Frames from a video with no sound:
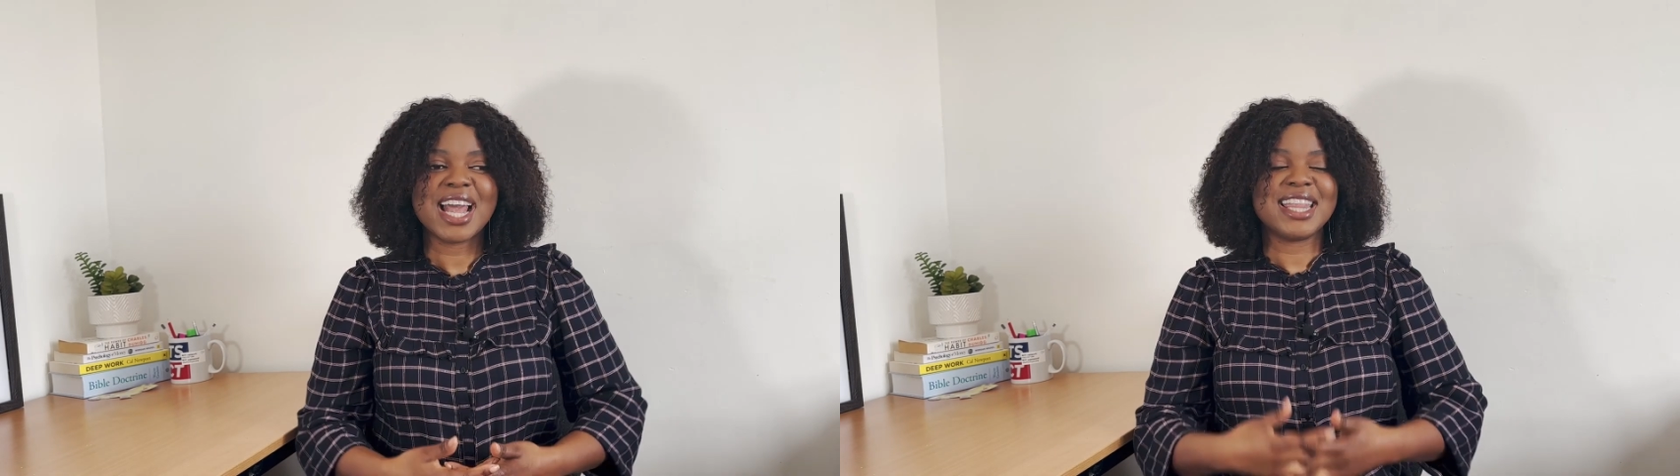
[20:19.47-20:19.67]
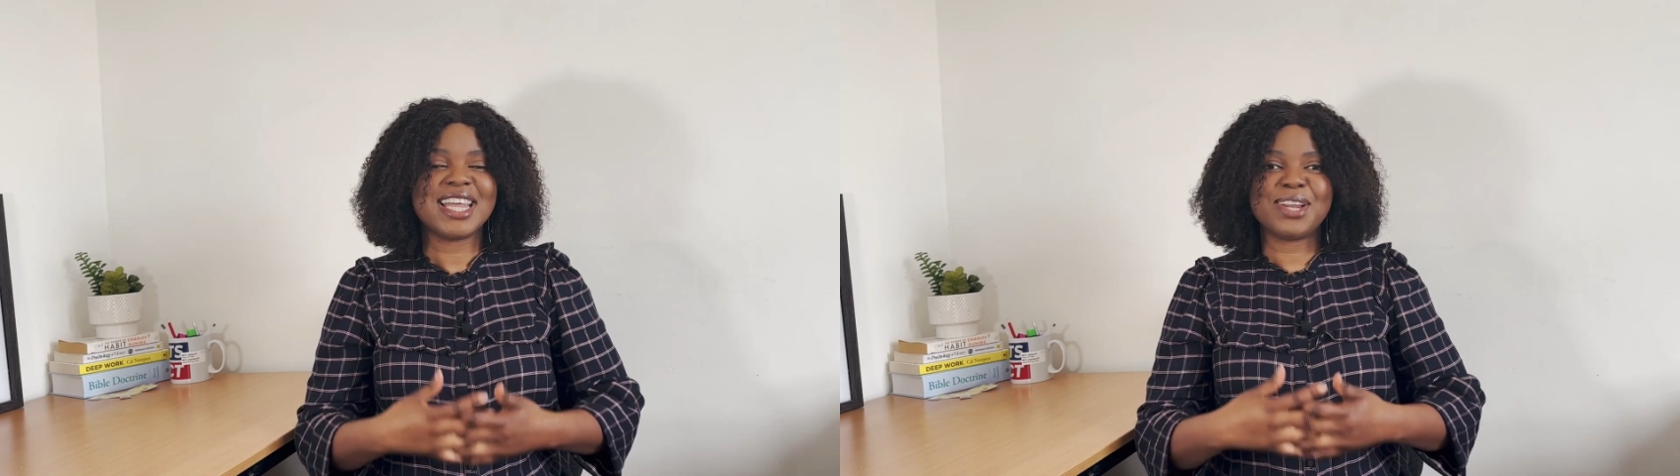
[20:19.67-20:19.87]

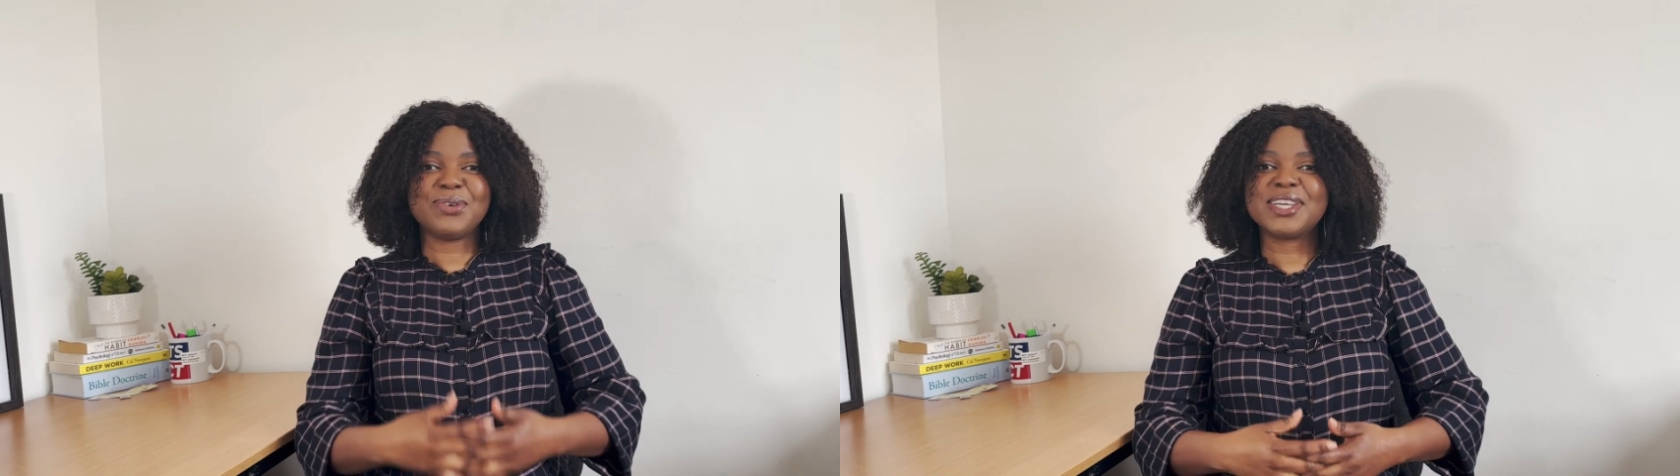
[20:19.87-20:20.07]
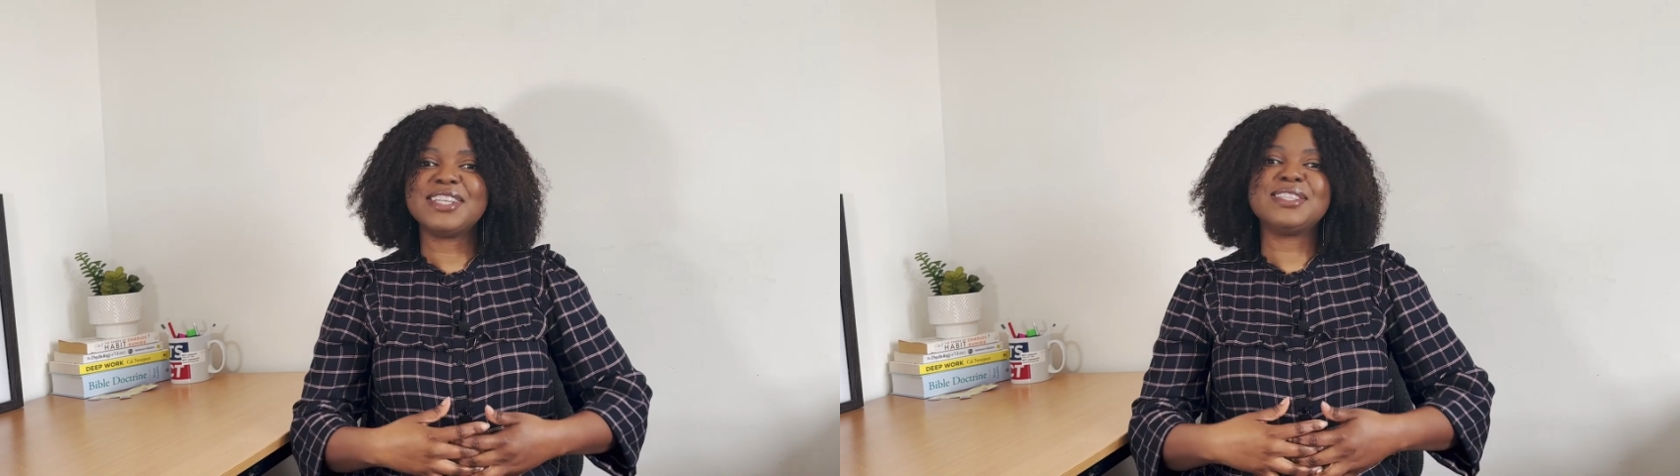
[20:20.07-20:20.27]
that are
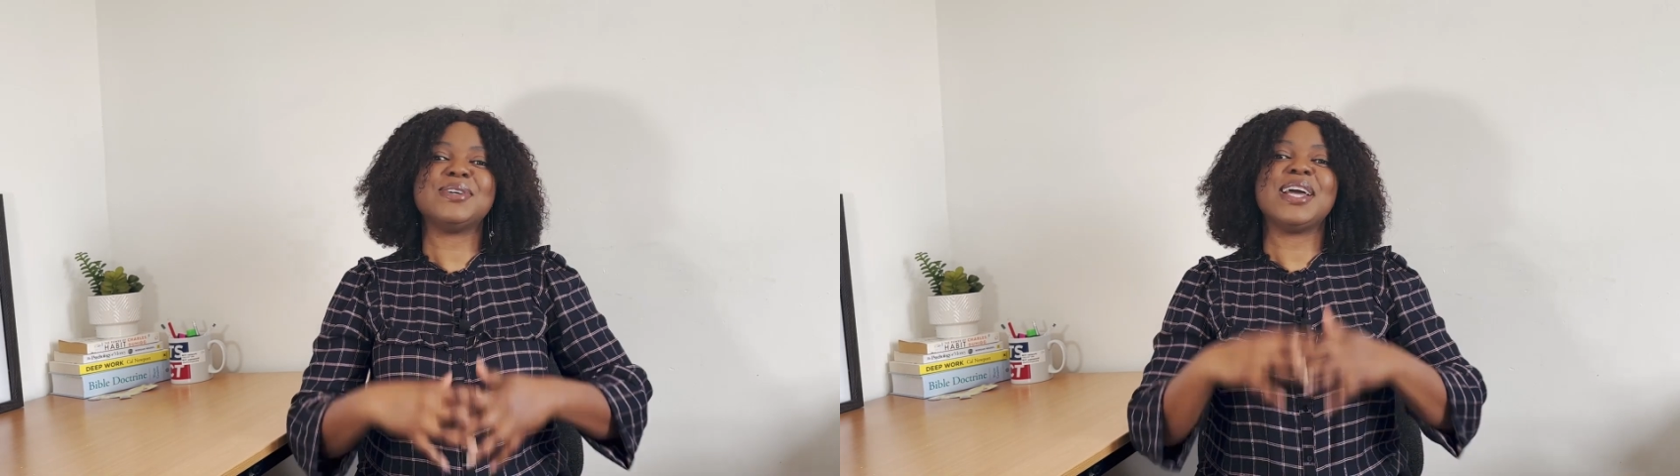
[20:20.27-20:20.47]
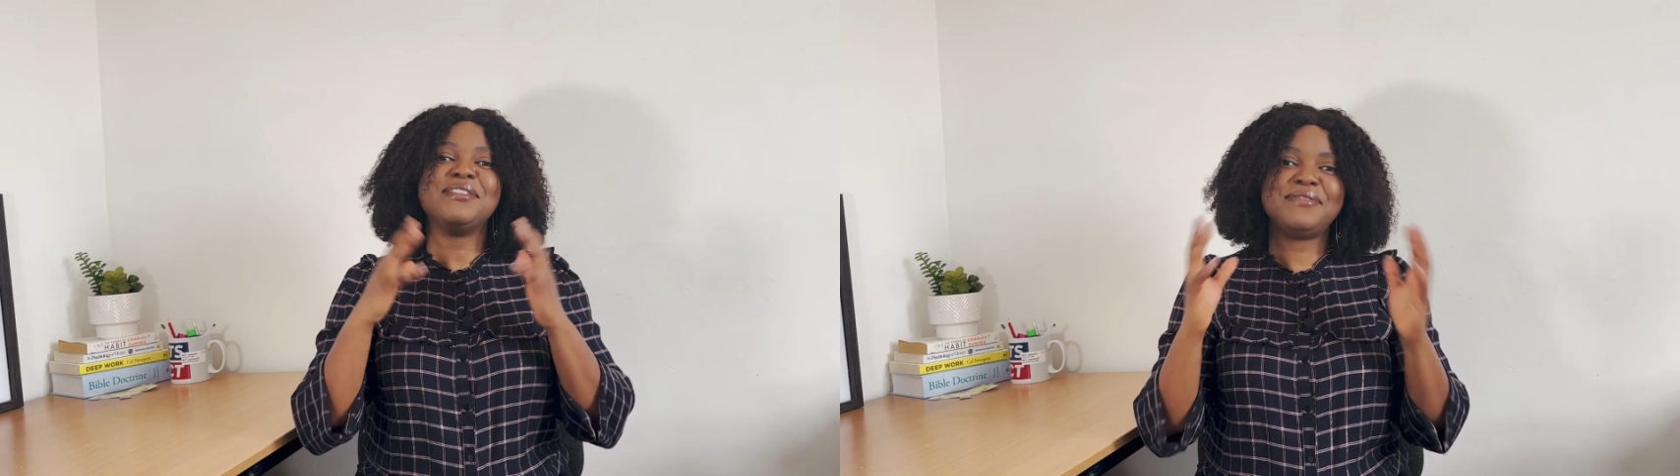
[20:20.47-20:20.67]
looking to
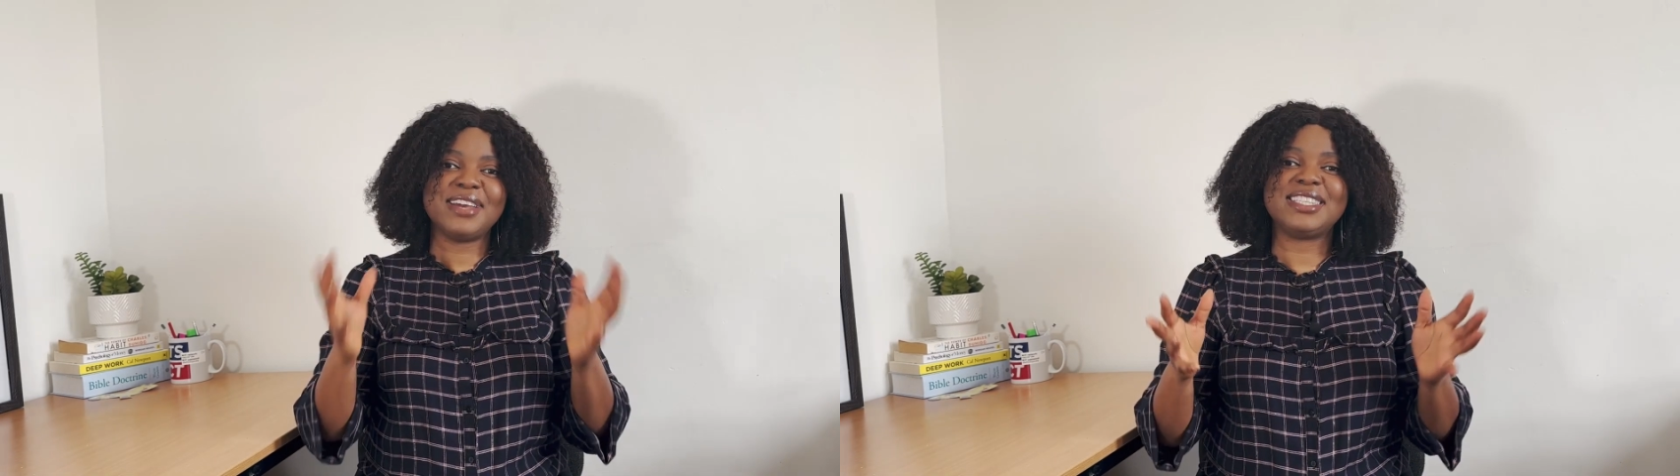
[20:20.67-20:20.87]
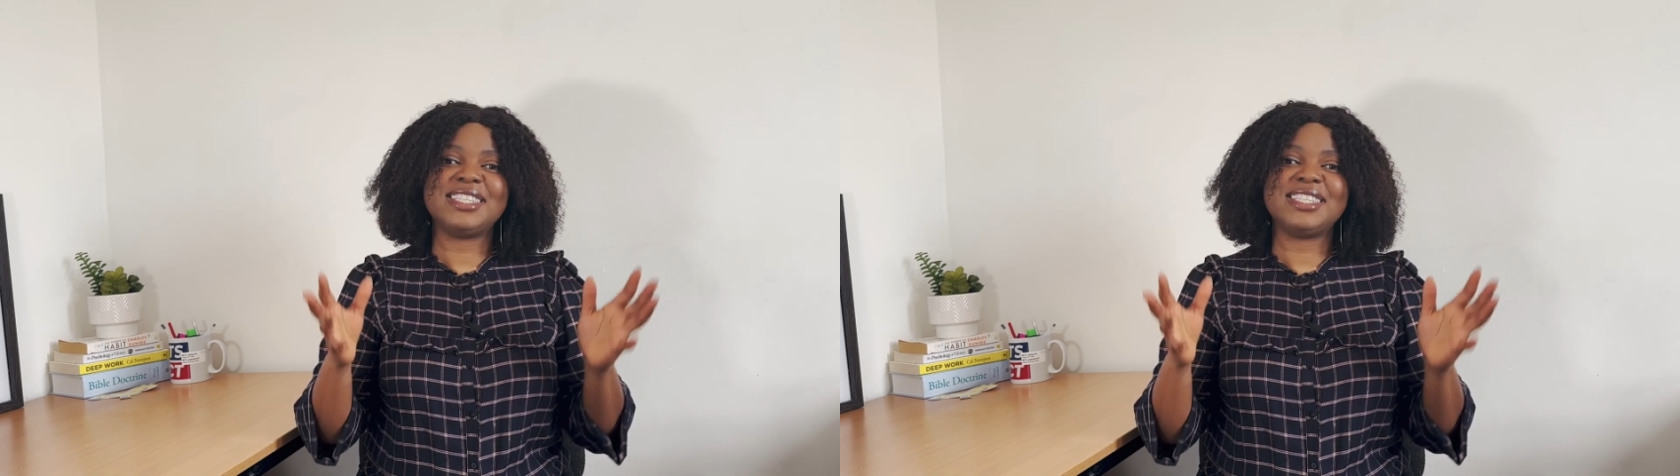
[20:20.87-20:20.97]
elevate